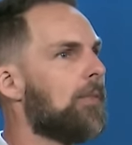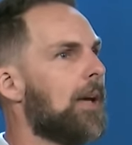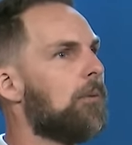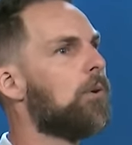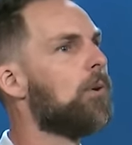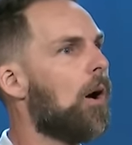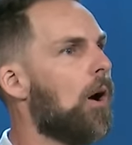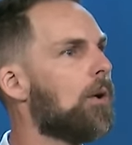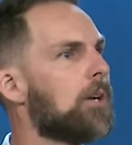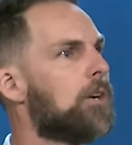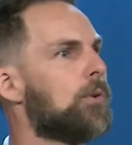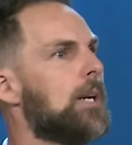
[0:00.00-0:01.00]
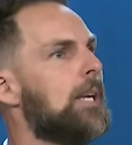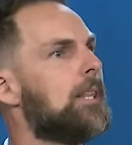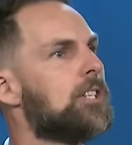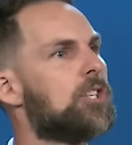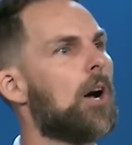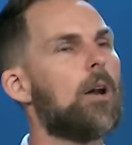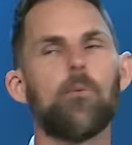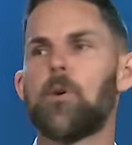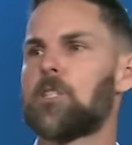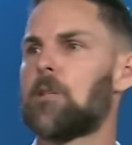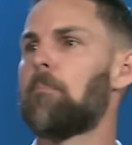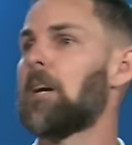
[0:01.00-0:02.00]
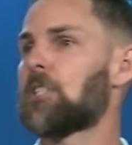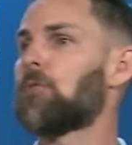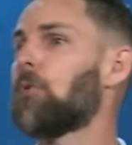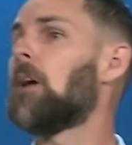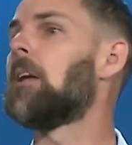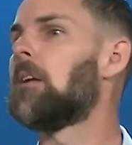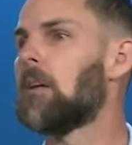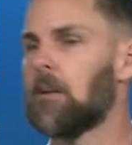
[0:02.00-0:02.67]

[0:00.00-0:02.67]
they will all agree that John was the best friend